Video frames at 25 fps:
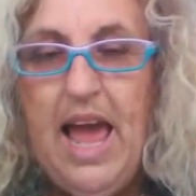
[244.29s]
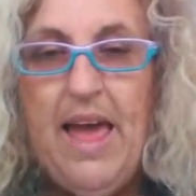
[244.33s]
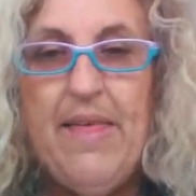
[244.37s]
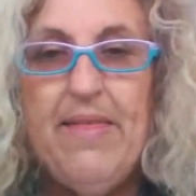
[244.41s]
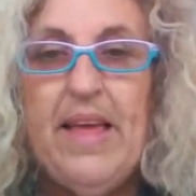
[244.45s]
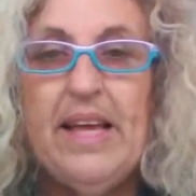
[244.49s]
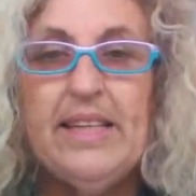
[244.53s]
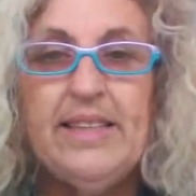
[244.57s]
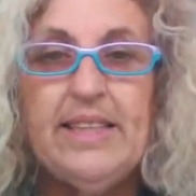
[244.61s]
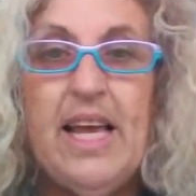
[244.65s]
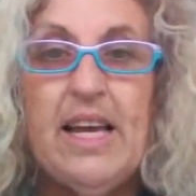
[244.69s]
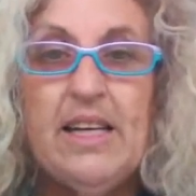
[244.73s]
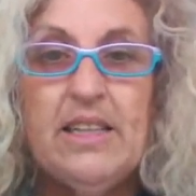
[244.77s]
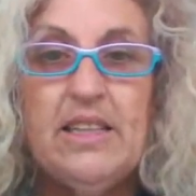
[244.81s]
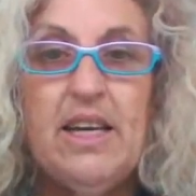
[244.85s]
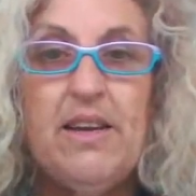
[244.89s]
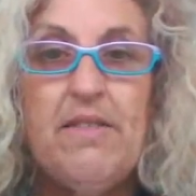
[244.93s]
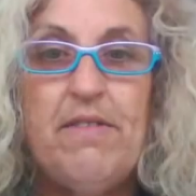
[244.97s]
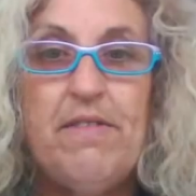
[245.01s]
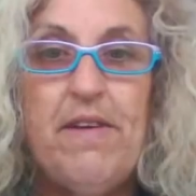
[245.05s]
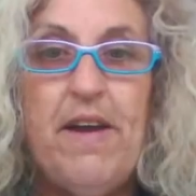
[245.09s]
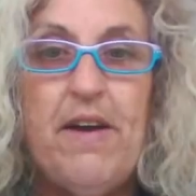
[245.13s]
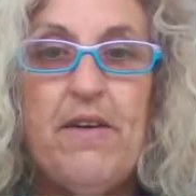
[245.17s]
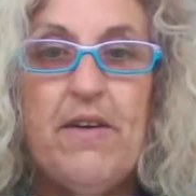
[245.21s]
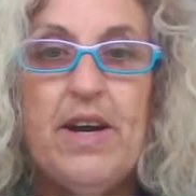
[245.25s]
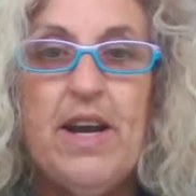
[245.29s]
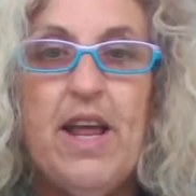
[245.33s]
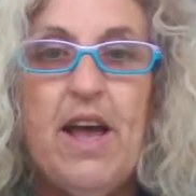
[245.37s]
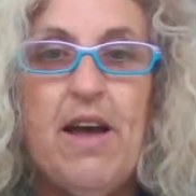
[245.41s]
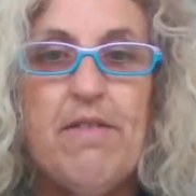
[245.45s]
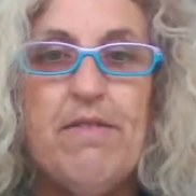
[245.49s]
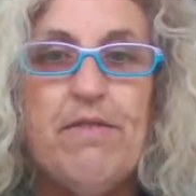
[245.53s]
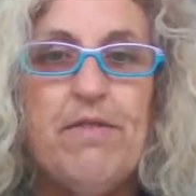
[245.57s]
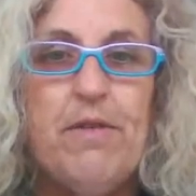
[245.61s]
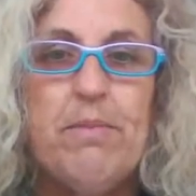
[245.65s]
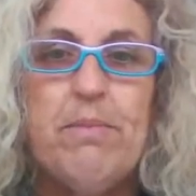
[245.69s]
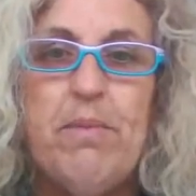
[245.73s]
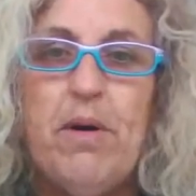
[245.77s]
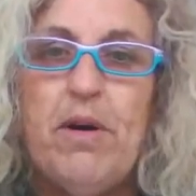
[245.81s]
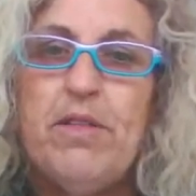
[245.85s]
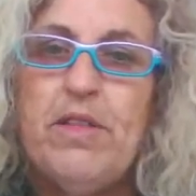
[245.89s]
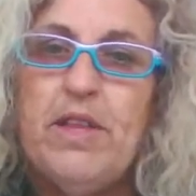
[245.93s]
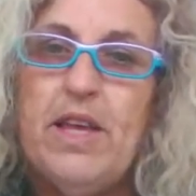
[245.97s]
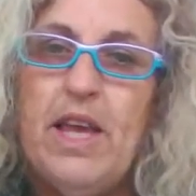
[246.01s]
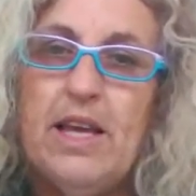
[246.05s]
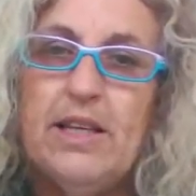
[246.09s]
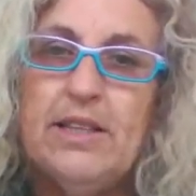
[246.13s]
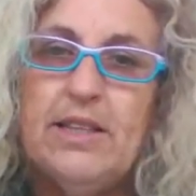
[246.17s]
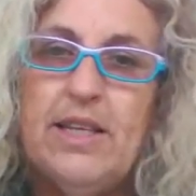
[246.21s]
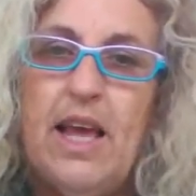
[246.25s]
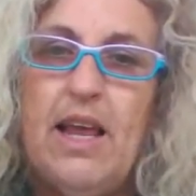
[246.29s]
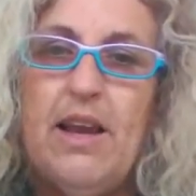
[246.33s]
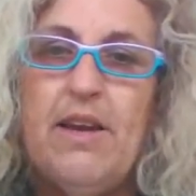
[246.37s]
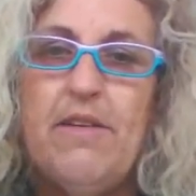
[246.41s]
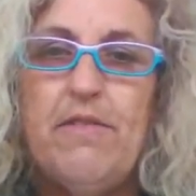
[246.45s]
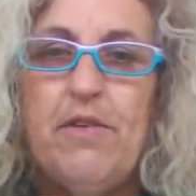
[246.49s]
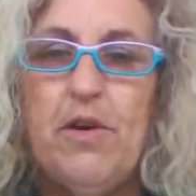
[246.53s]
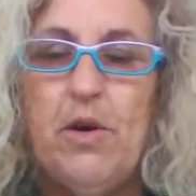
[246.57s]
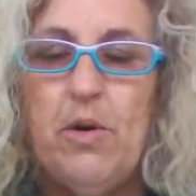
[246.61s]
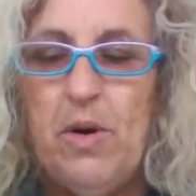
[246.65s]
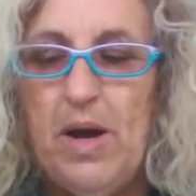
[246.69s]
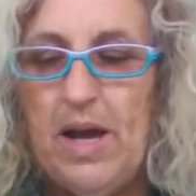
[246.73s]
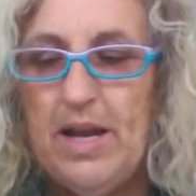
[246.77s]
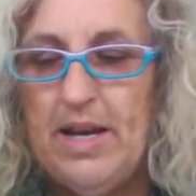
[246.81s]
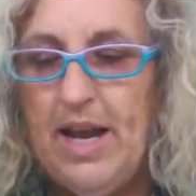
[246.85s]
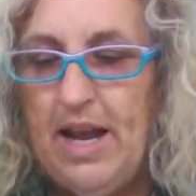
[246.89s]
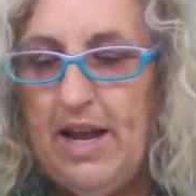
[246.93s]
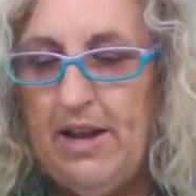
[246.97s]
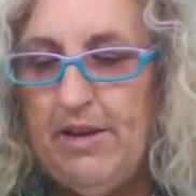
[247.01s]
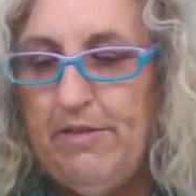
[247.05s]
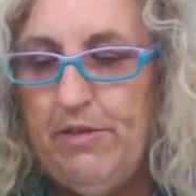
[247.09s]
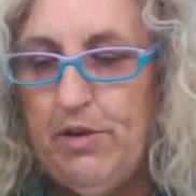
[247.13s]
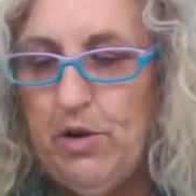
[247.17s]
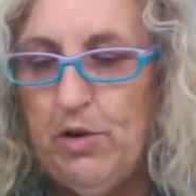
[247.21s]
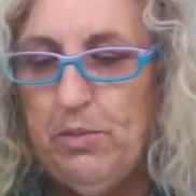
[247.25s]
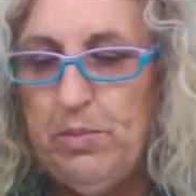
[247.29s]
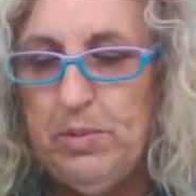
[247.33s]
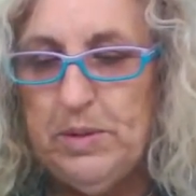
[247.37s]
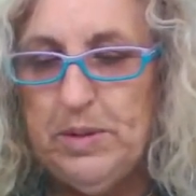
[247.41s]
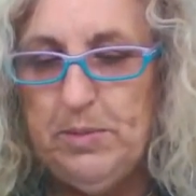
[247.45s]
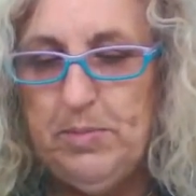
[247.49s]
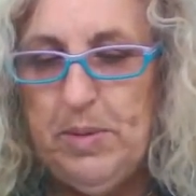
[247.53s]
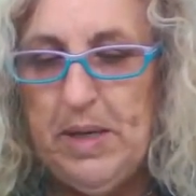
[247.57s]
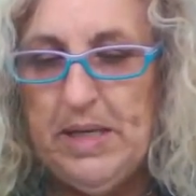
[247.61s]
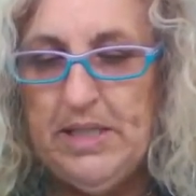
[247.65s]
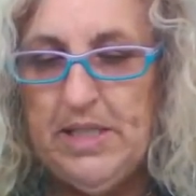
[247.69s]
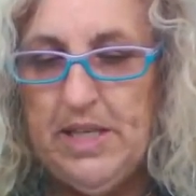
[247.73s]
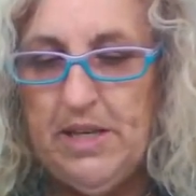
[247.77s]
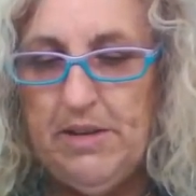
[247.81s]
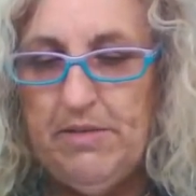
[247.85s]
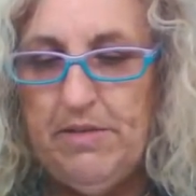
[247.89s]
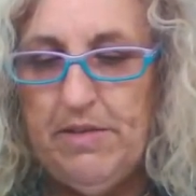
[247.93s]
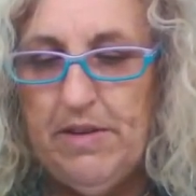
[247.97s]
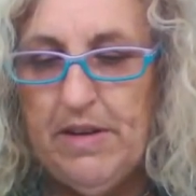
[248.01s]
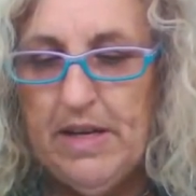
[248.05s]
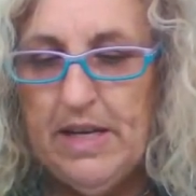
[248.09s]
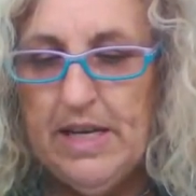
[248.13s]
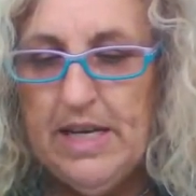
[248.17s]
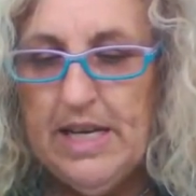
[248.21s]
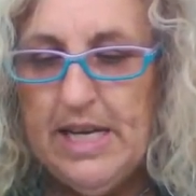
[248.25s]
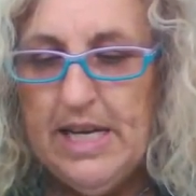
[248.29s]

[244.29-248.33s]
And that's actually fair enough from both the SANFL and AFL perspective.